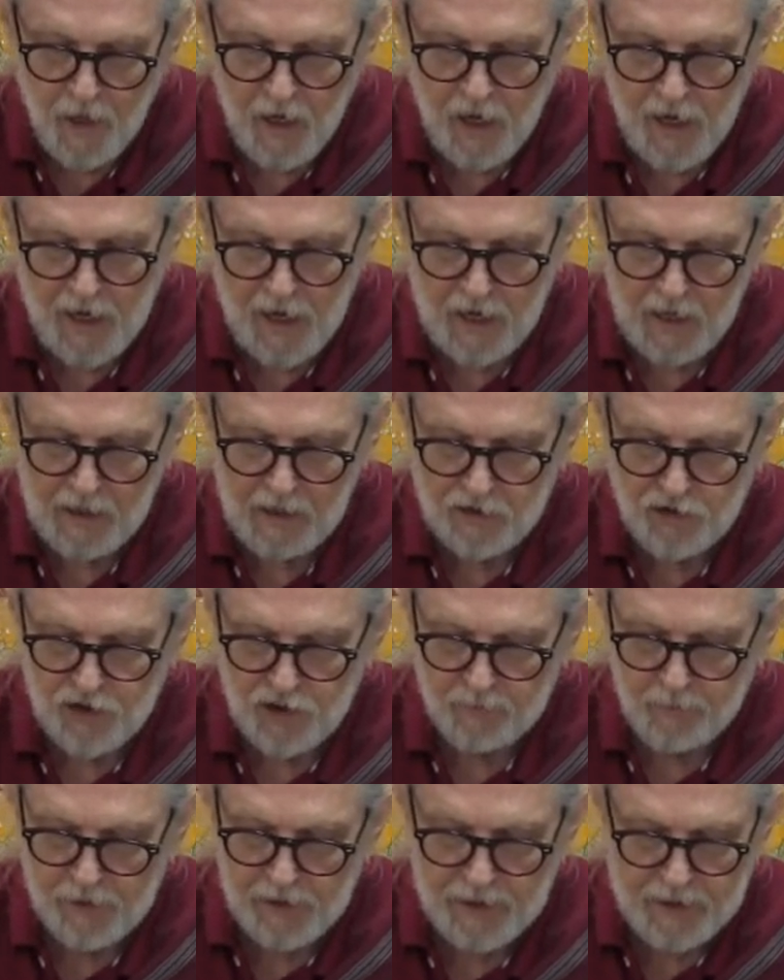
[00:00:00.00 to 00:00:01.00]

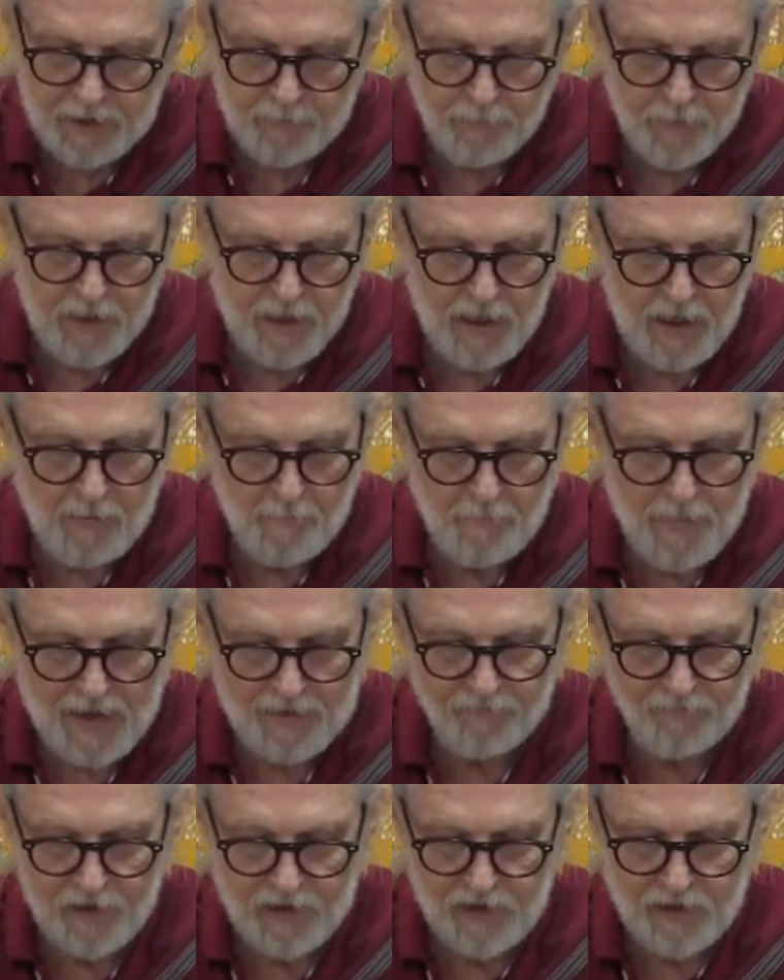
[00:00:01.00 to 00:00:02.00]
Jigme Lingpa
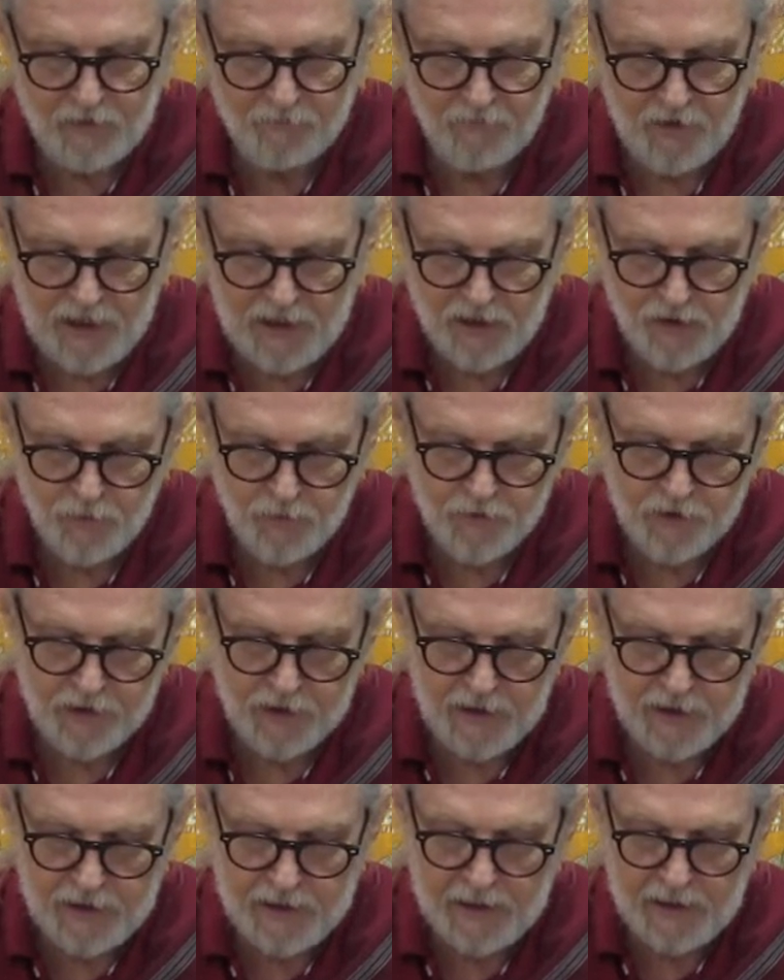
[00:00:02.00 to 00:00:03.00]
met face to face with the
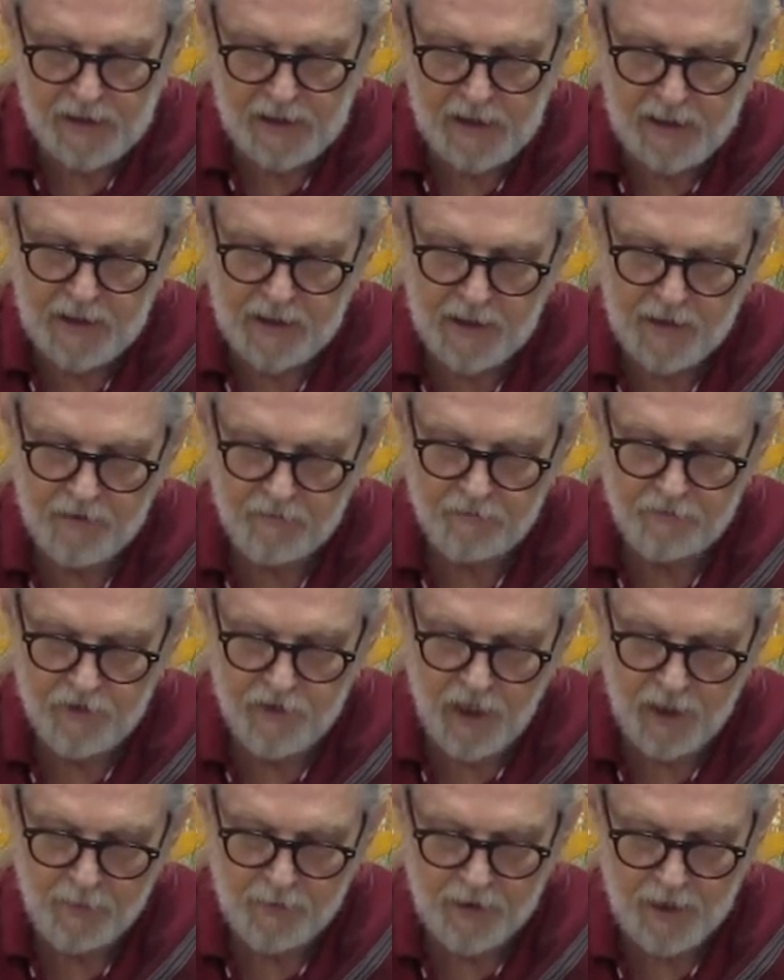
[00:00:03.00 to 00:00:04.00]
Dakini of
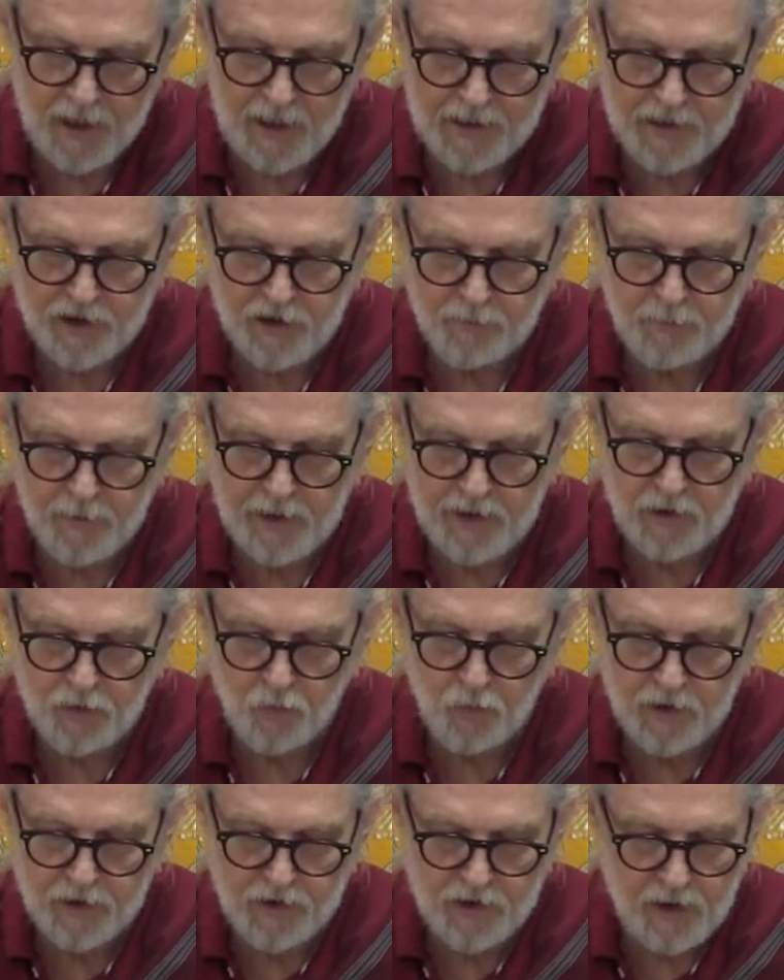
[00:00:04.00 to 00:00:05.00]
Dharmakaya
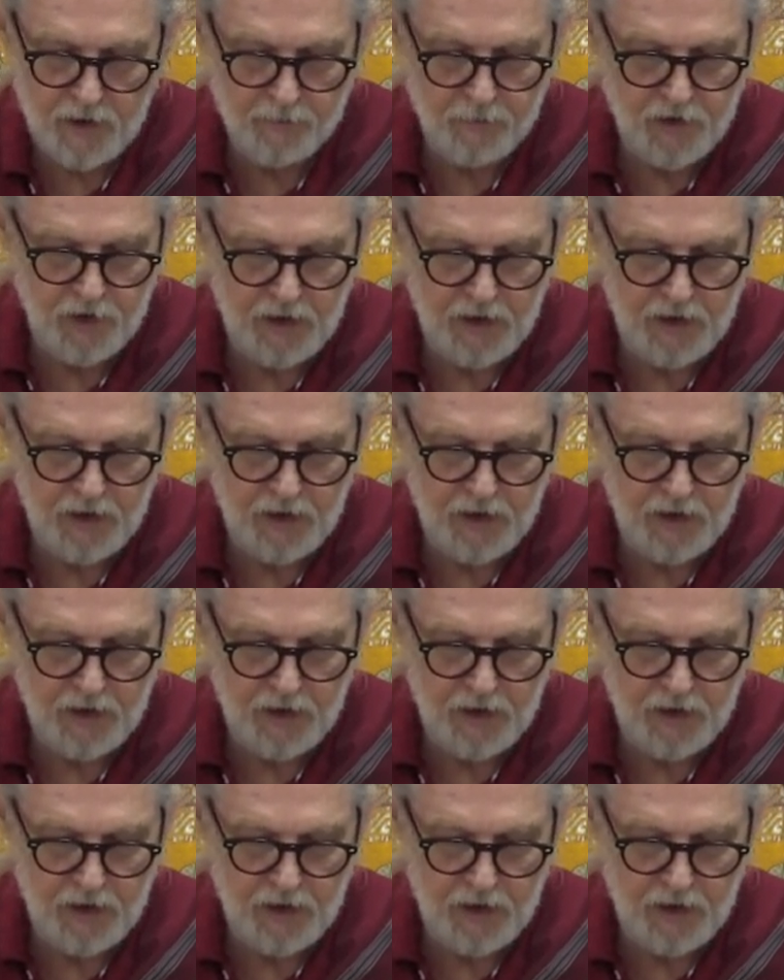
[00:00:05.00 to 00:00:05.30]
Space Wisdom.